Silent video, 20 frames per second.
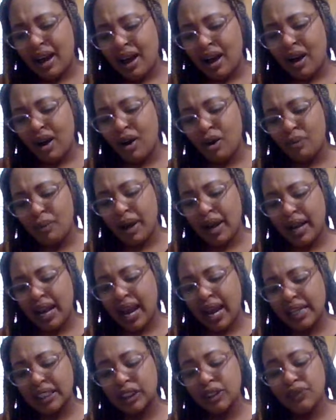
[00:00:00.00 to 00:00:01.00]
Oh my
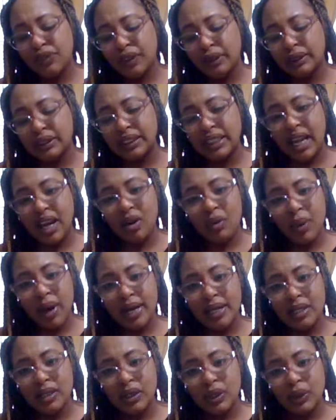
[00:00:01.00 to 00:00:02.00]
gosh, you feel the same
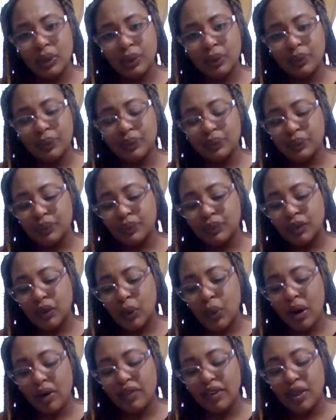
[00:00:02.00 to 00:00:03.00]
way too,
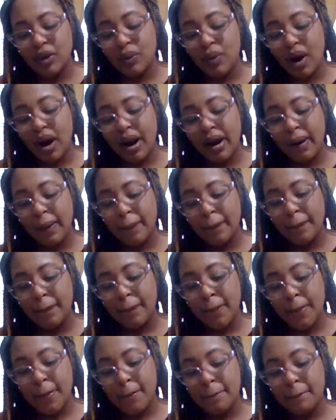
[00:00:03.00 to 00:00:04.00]
whoever you are.
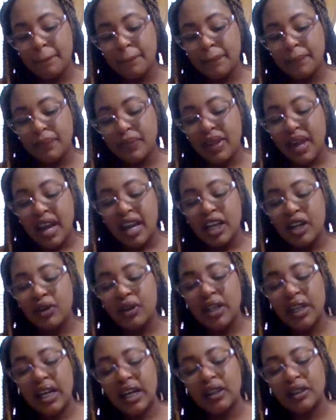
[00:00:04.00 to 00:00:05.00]
You
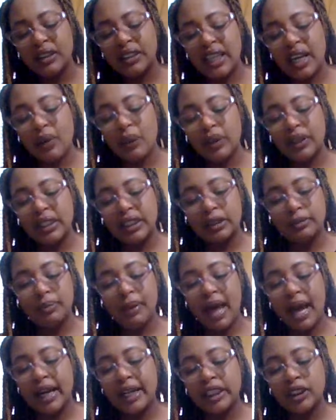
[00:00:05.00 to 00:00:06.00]
didn't understand what this
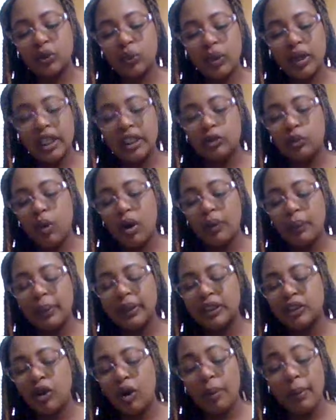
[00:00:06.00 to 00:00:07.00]
blockage was, what
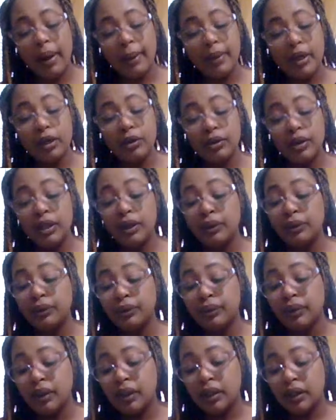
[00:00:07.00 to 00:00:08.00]
but or maybe you do.
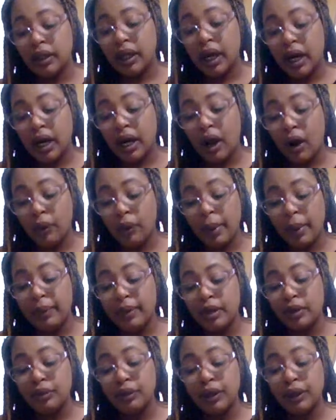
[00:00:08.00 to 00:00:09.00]
Or
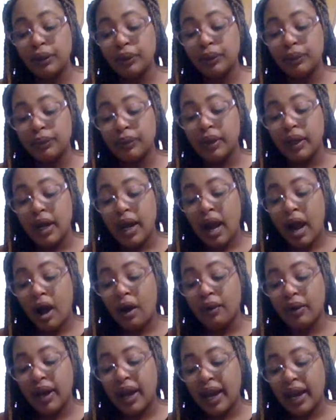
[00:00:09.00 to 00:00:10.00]
maybe you knew.
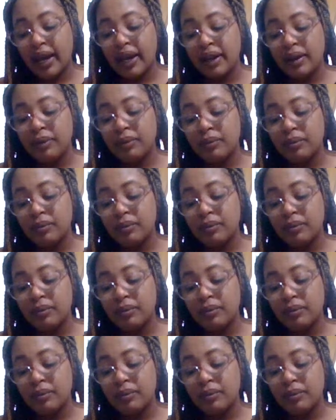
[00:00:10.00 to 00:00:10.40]
Okay?